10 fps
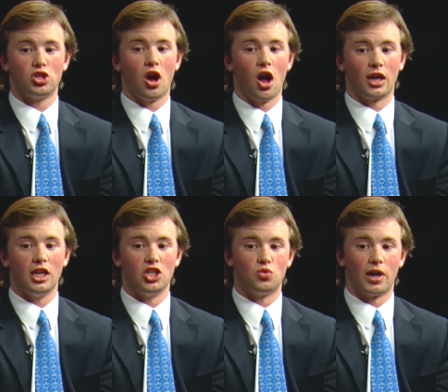Hockey
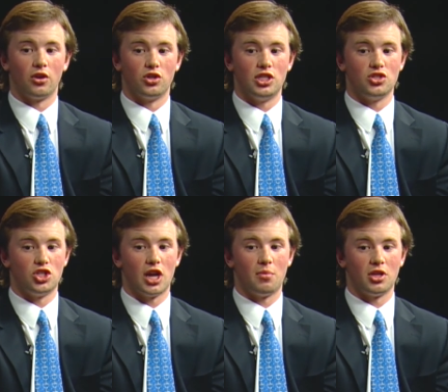East regular season
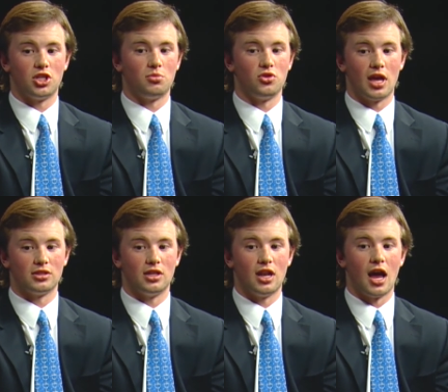championship
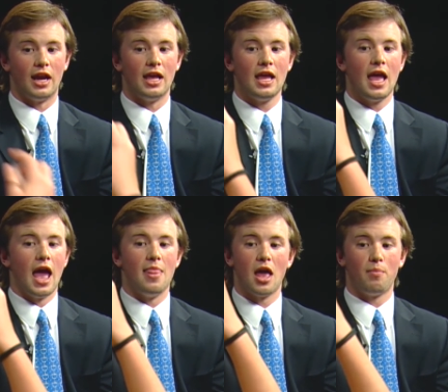2009.
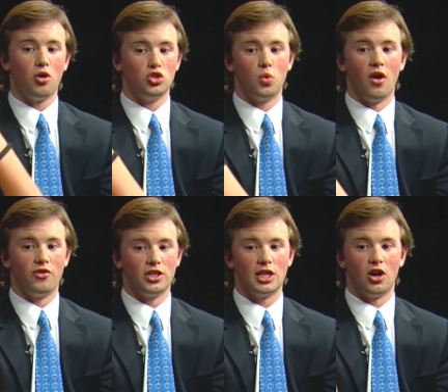And that bodes well for
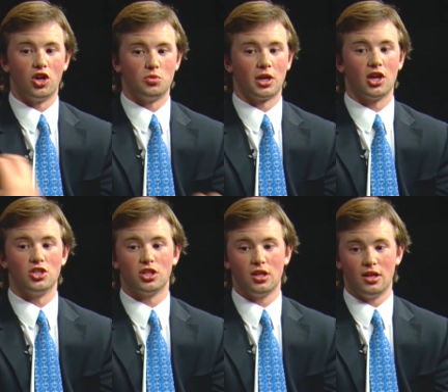the Terriers,
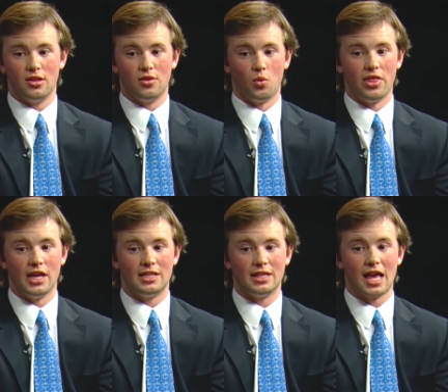because when they
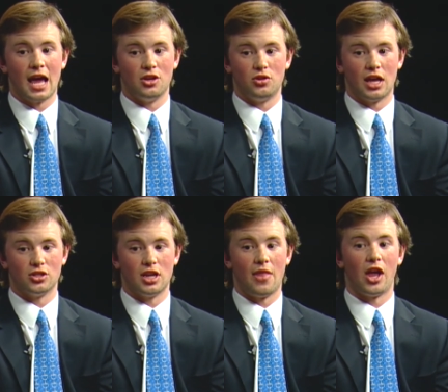did that in
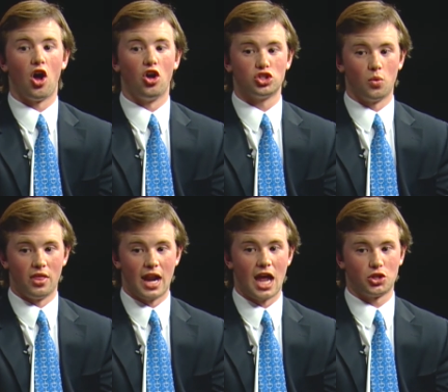2009, they also won the
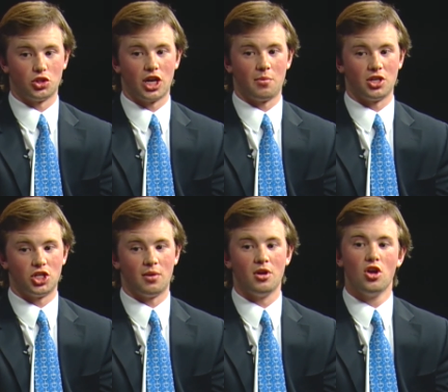national
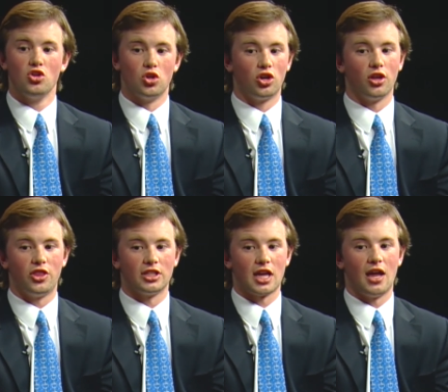championship. So good
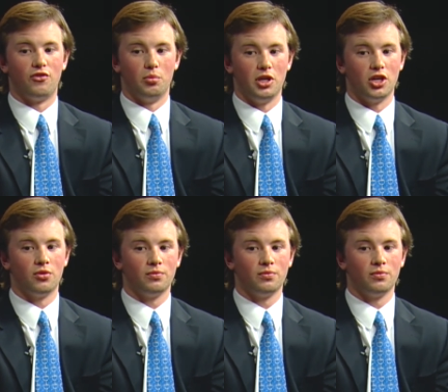things ahead for BU.